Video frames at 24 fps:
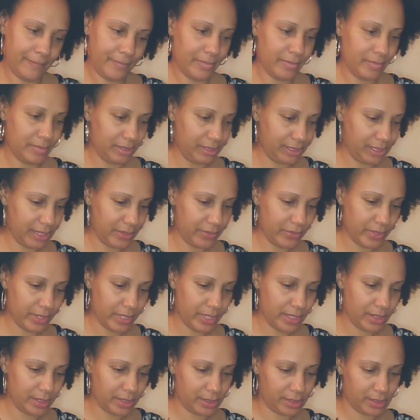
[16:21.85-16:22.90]
let's see when
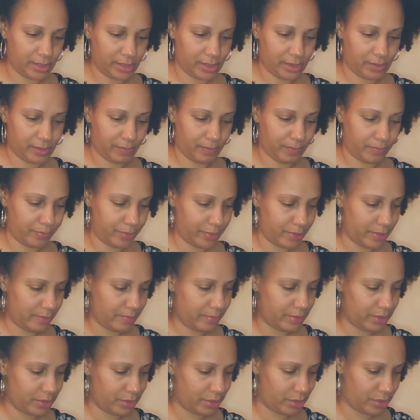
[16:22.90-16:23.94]
it's
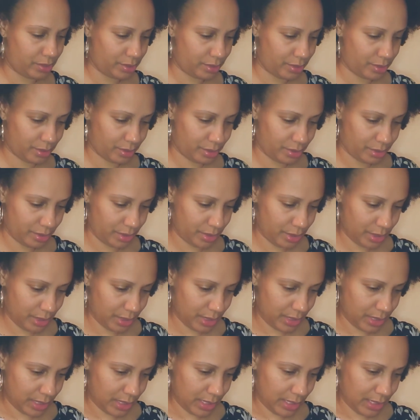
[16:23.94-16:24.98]
published.
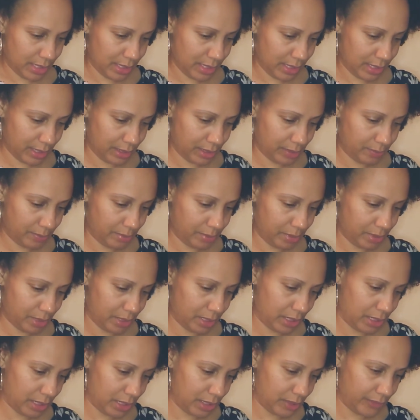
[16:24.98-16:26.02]
This book
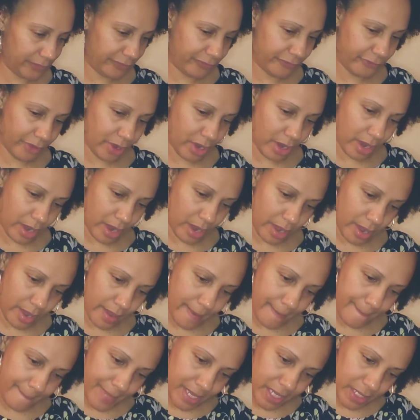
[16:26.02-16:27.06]
is
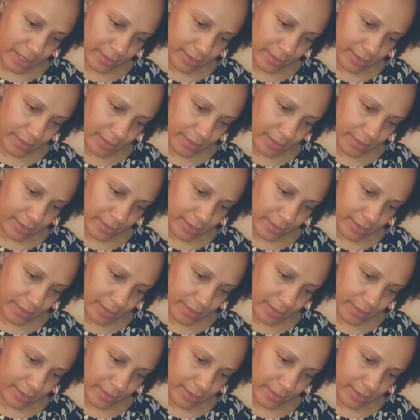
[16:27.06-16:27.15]
from